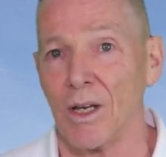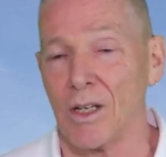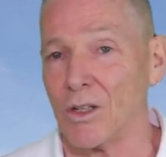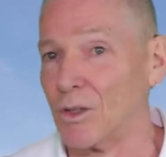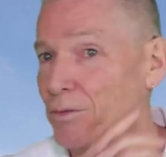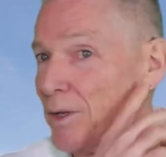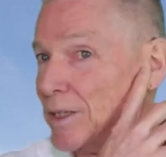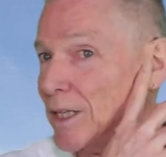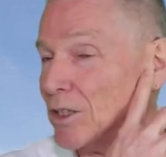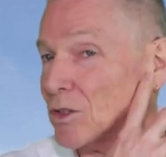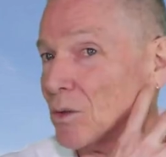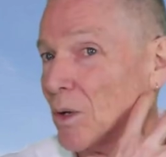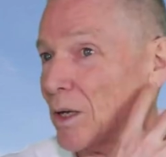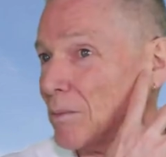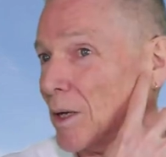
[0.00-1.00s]
You know, if I need
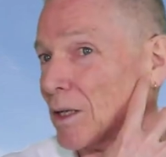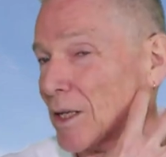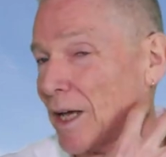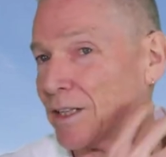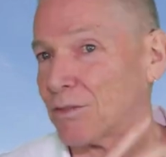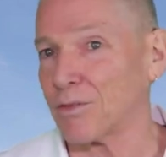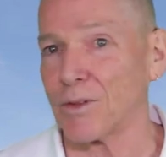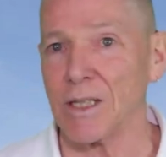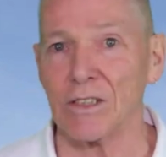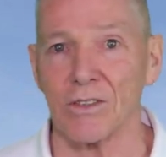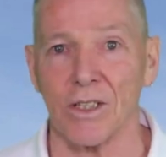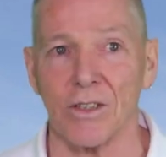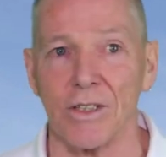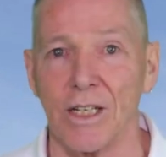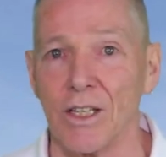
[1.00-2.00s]
to, a, a light
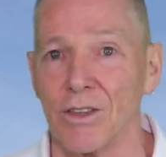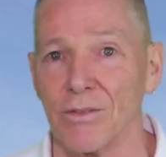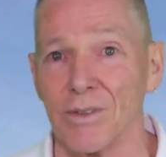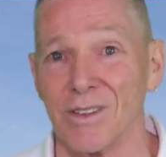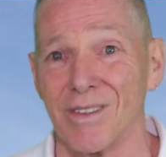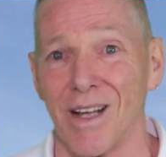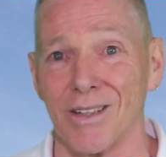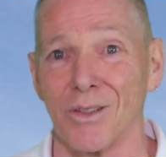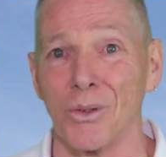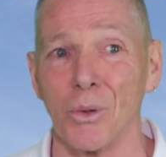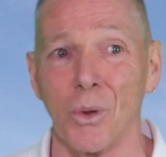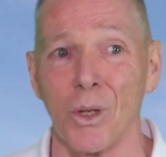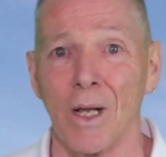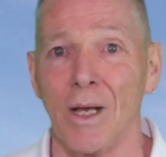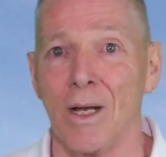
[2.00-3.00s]
fleece underneath if it's that
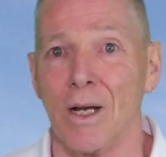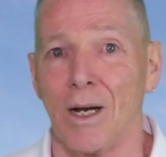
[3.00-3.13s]
cool.